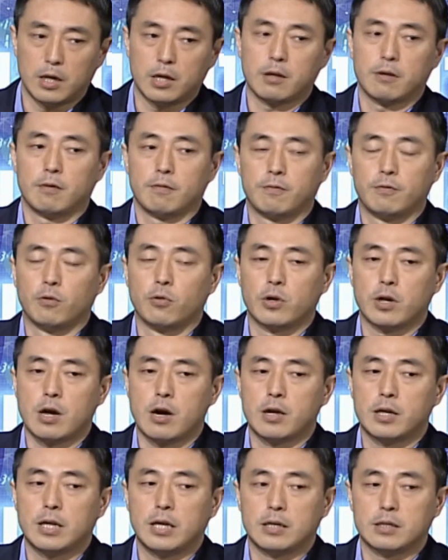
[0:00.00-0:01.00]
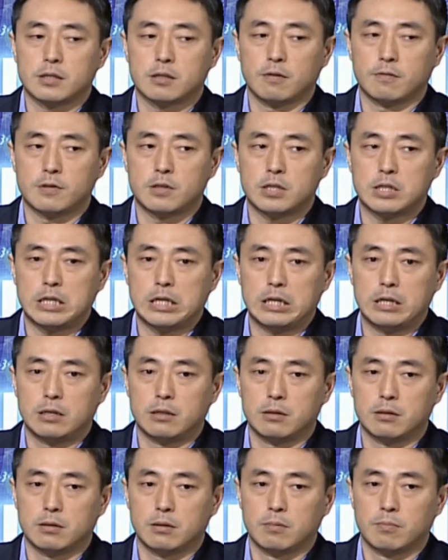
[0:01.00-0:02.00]
lot of the foreign audience have
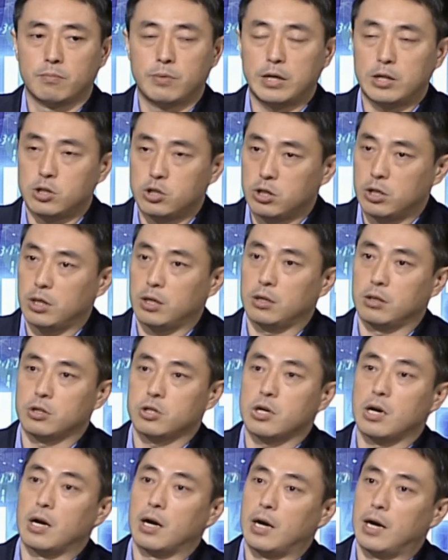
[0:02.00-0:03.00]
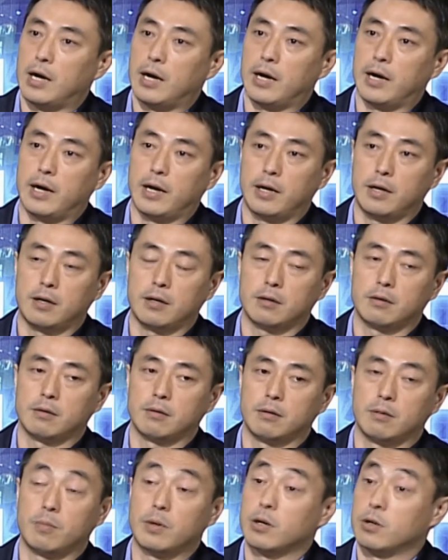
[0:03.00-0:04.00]
seen Beijing, Shanghai, mm-hmm.
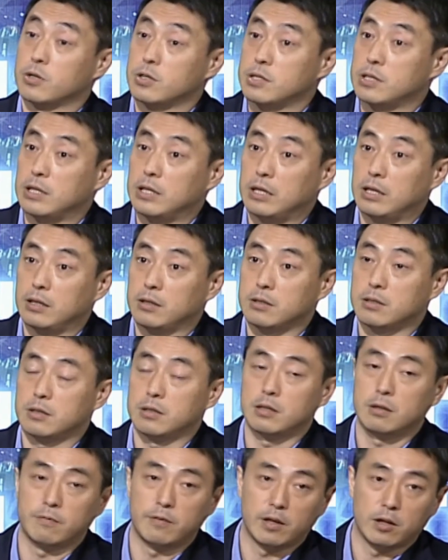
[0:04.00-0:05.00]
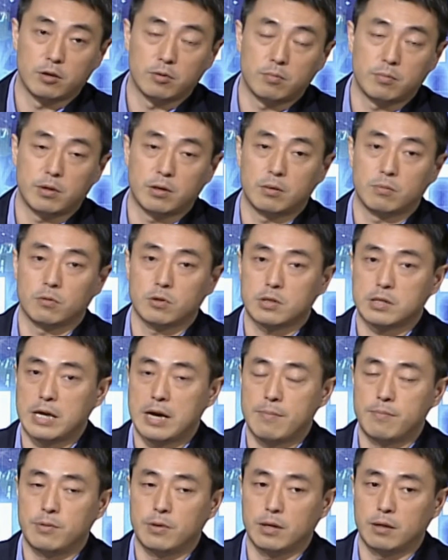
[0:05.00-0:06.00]
and the bigger cities and development, yes. and what's
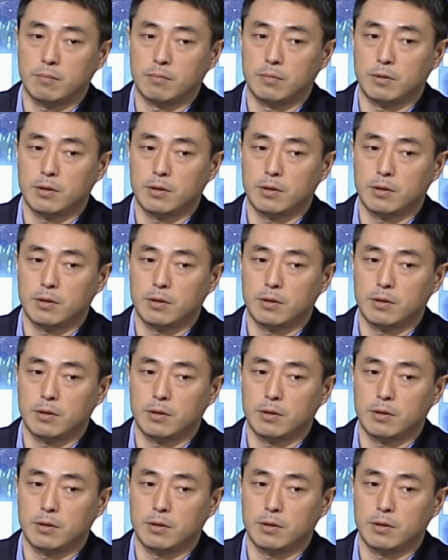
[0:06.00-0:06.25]
happening,